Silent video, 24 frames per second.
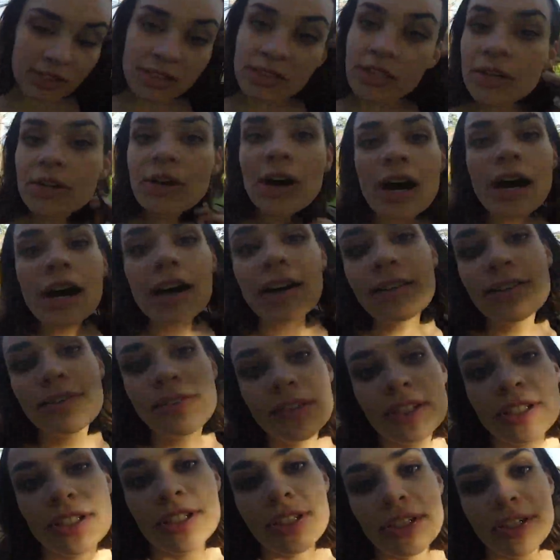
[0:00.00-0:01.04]
So I
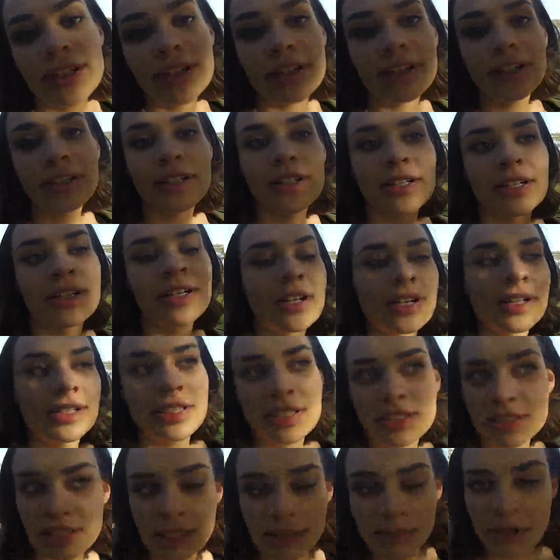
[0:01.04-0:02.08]
figured,
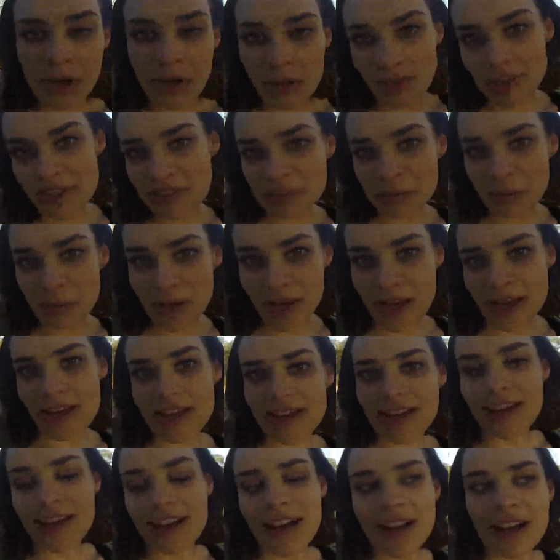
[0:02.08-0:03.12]
since I'm out this
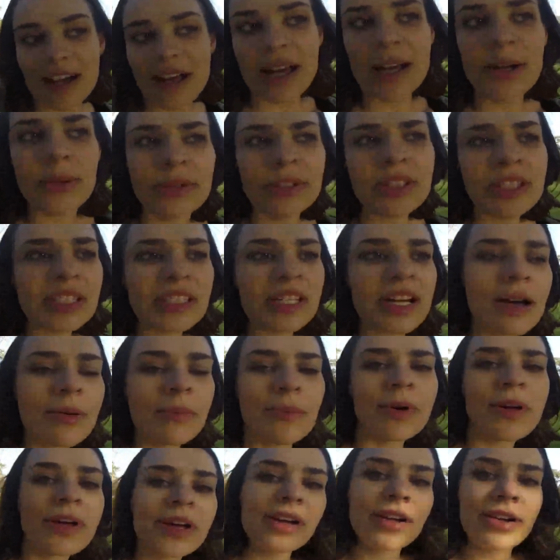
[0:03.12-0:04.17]
way, I would stop
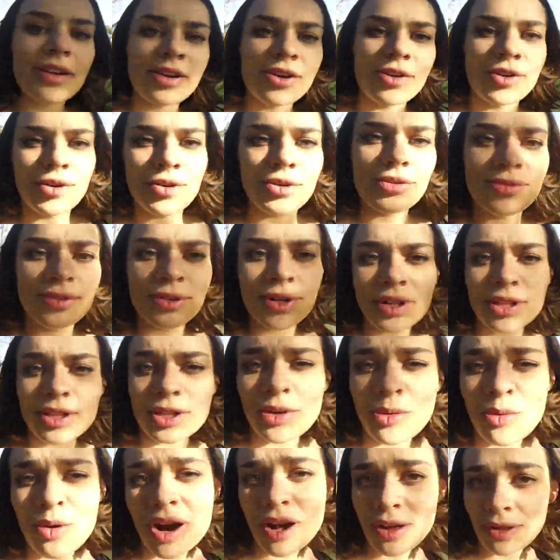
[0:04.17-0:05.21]
and go for a
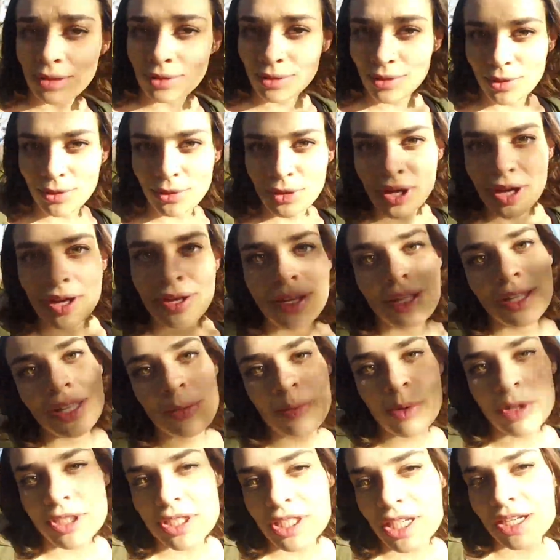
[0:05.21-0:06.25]
little walk through
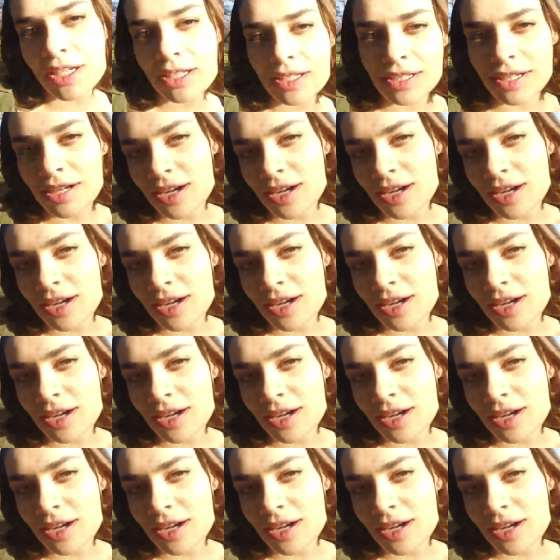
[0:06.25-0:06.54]
the Botanic